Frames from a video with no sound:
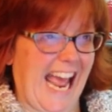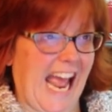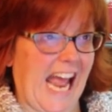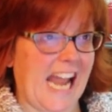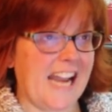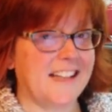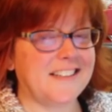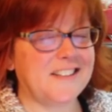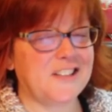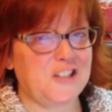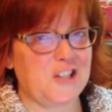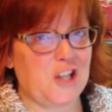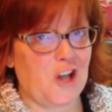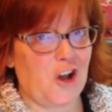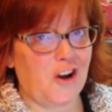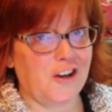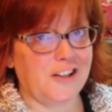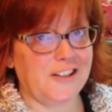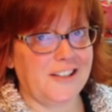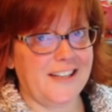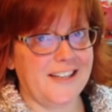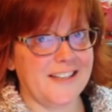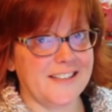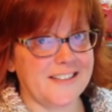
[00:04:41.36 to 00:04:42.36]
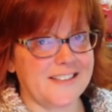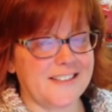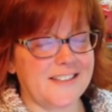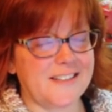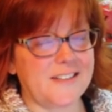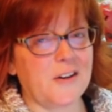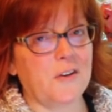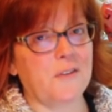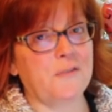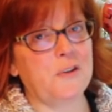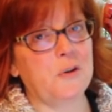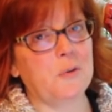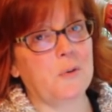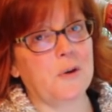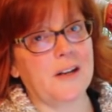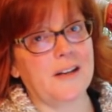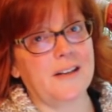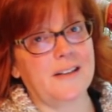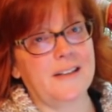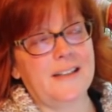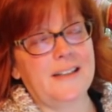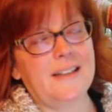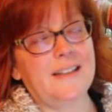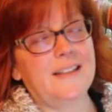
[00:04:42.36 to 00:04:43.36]
And it's a long list. So if you want
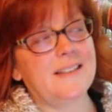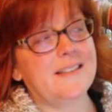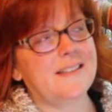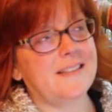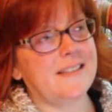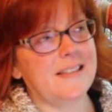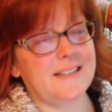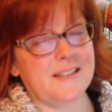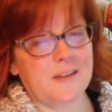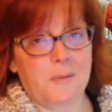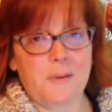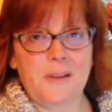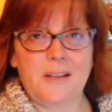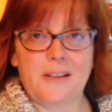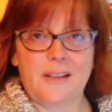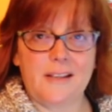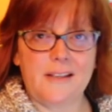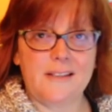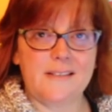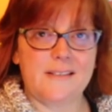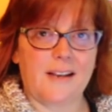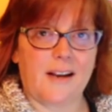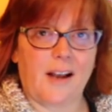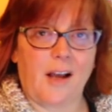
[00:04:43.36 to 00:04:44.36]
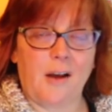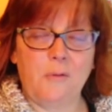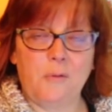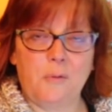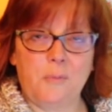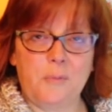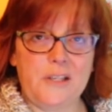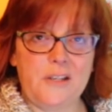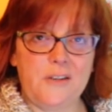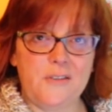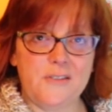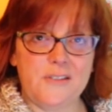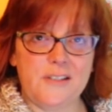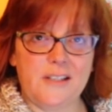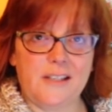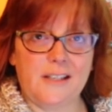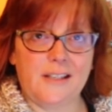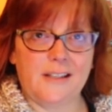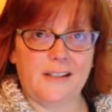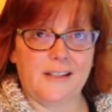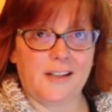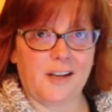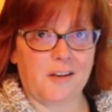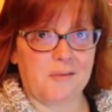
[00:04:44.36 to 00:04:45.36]
to see some of the things that I will be using
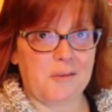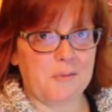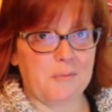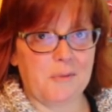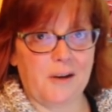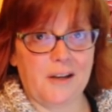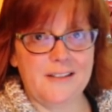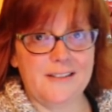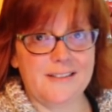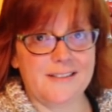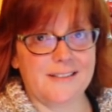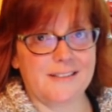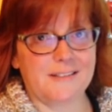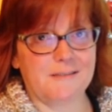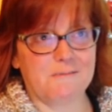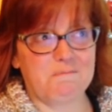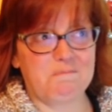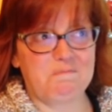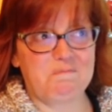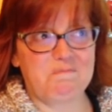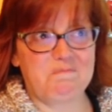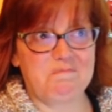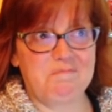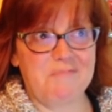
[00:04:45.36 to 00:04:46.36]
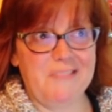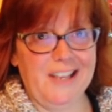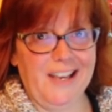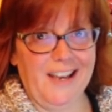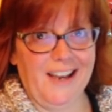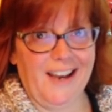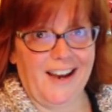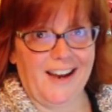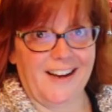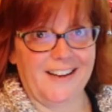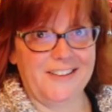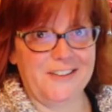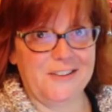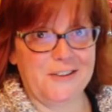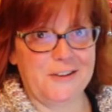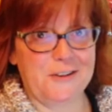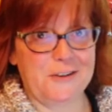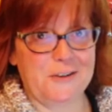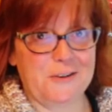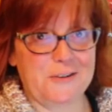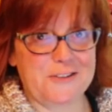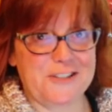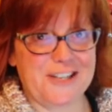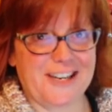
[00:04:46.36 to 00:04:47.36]
in the coming months, yeah, you can
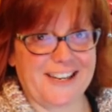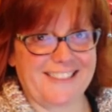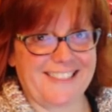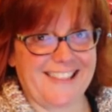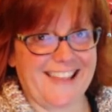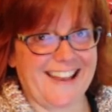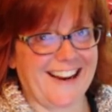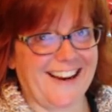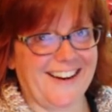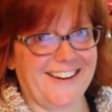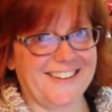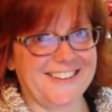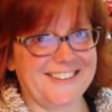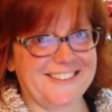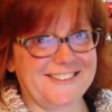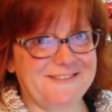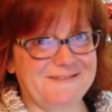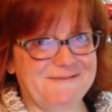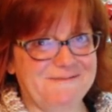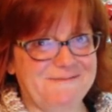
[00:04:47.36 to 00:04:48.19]
go check that out.